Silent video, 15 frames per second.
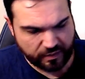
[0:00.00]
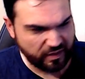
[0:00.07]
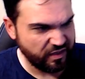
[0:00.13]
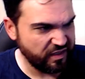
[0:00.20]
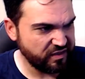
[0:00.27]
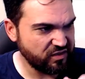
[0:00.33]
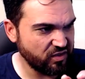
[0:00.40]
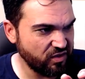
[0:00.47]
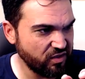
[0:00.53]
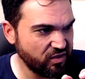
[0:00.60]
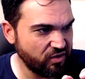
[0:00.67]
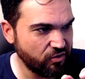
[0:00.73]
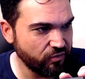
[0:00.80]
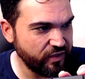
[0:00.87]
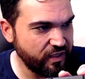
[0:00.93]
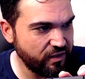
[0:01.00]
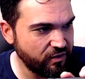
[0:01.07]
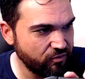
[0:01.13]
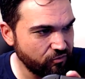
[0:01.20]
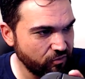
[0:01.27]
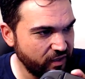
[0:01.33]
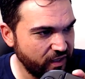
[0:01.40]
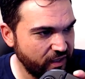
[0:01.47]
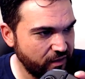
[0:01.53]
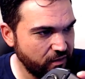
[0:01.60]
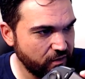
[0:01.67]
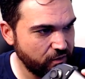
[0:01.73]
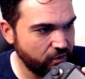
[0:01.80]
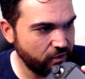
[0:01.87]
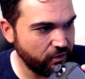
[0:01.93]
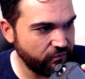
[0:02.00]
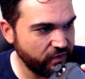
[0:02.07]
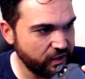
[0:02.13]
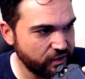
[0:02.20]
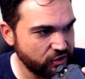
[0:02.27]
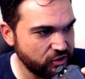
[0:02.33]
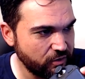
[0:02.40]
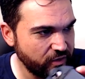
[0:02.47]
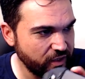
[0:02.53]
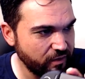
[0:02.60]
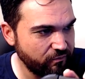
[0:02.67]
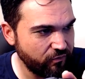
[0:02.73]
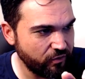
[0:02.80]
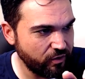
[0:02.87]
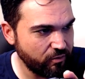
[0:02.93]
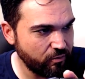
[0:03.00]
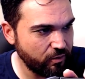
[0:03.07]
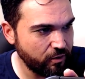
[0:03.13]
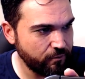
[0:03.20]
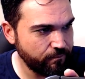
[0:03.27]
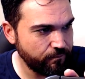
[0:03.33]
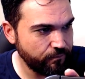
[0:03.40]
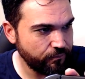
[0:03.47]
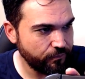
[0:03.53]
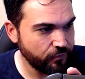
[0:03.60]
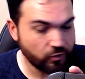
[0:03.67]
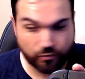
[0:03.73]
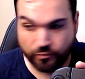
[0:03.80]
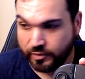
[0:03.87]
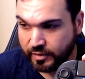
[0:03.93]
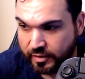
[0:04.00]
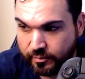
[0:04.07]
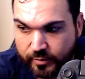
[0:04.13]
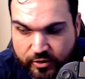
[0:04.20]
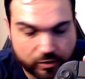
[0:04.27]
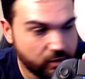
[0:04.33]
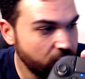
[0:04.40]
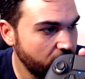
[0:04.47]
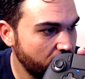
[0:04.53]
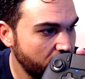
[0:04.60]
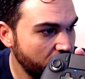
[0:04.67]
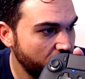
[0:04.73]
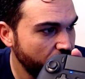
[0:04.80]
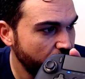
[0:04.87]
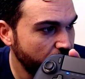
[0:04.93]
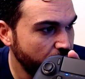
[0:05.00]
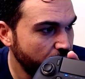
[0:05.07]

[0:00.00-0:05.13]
and there's got the green and red. I don't know if that's showing up very well. Not really, let me turn the light off.